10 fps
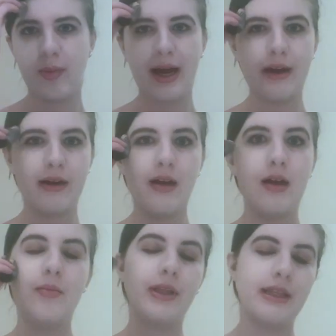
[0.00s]
back,
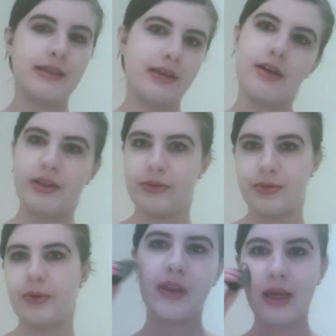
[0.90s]
but then they said nothing was
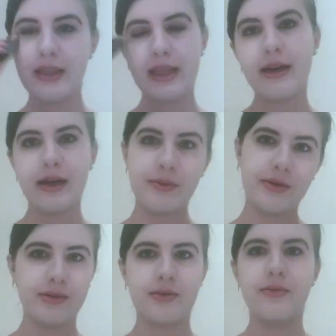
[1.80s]
wrong, that I
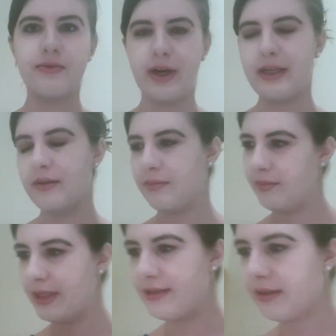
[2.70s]
was fine,
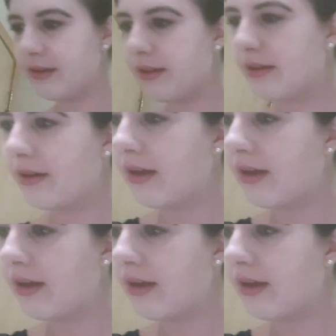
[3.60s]
basically.